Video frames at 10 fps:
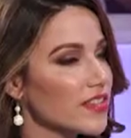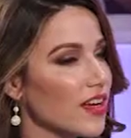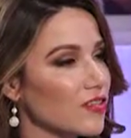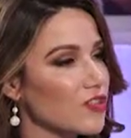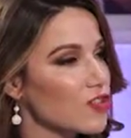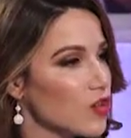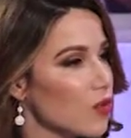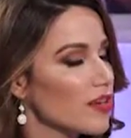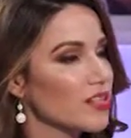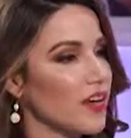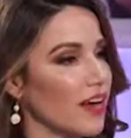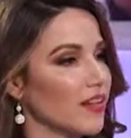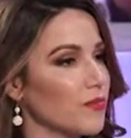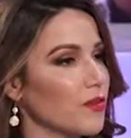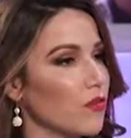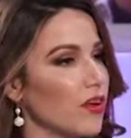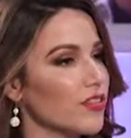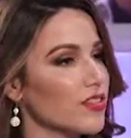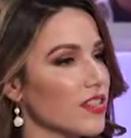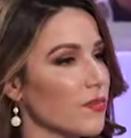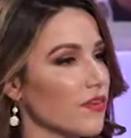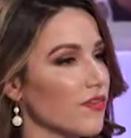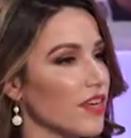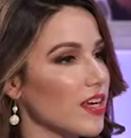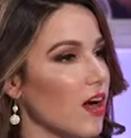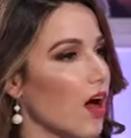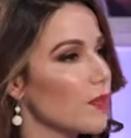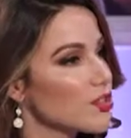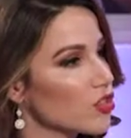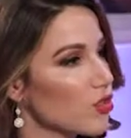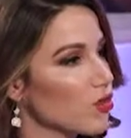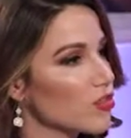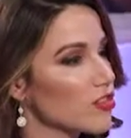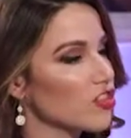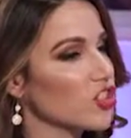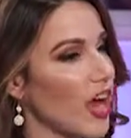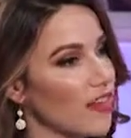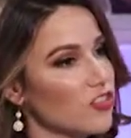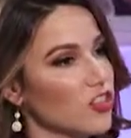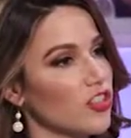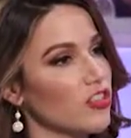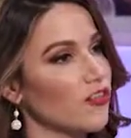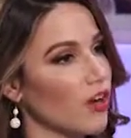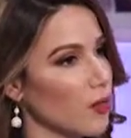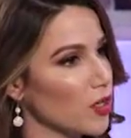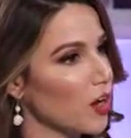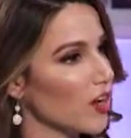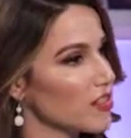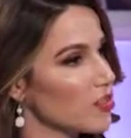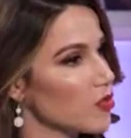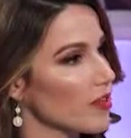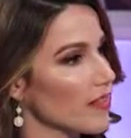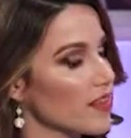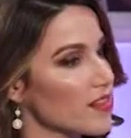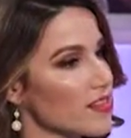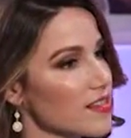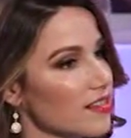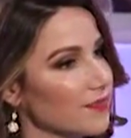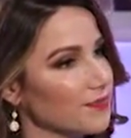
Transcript: sounds so exciting, but what are some of the obstacles and challenges you've come across in doing this?